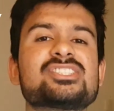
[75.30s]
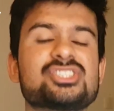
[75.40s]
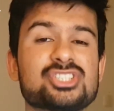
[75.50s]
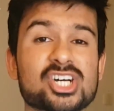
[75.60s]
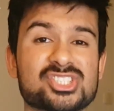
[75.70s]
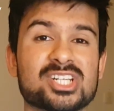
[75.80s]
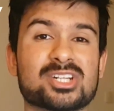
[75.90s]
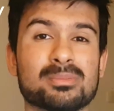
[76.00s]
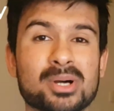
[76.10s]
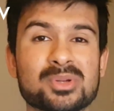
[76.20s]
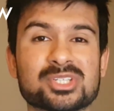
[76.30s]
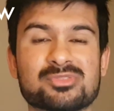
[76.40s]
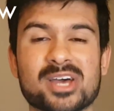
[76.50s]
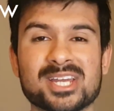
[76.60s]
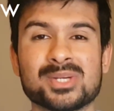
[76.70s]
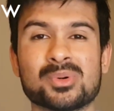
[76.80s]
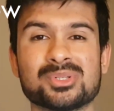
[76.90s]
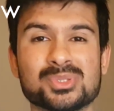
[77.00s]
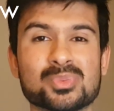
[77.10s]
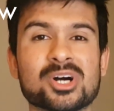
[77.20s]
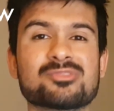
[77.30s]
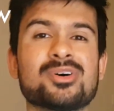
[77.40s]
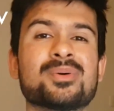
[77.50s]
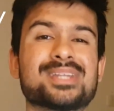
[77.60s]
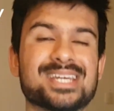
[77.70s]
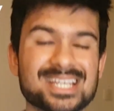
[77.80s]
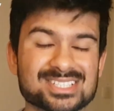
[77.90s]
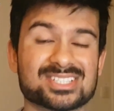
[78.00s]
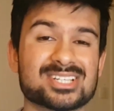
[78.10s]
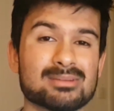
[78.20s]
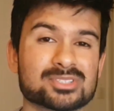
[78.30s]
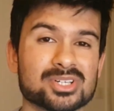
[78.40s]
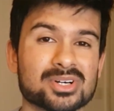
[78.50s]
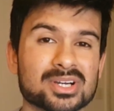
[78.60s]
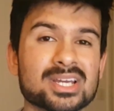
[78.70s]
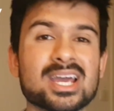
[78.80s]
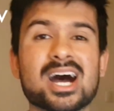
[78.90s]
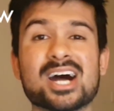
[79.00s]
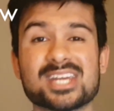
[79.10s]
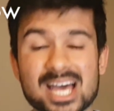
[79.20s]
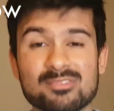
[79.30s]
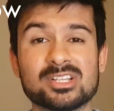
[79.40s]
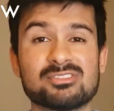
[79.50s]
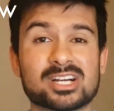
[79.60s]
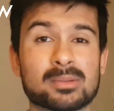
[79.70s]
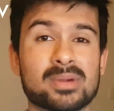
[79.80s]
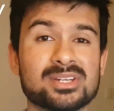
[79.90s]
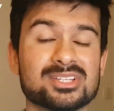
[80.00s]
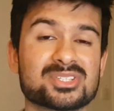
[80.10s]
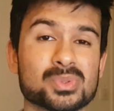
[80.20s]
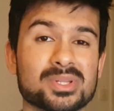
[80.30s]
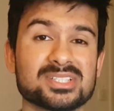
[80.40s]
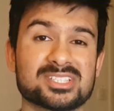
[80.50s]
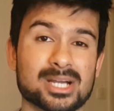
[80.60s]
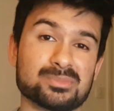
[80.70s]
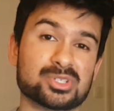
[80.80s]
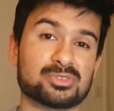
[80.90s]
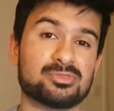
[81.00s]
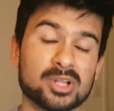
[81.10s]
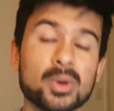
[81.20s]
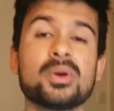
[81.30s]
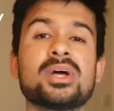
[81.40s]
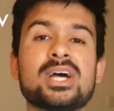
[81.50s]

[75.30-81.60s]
Just a little bonus for anyone whose work phone is a Samsung, I'd heavily recommend installing Samsung Flow.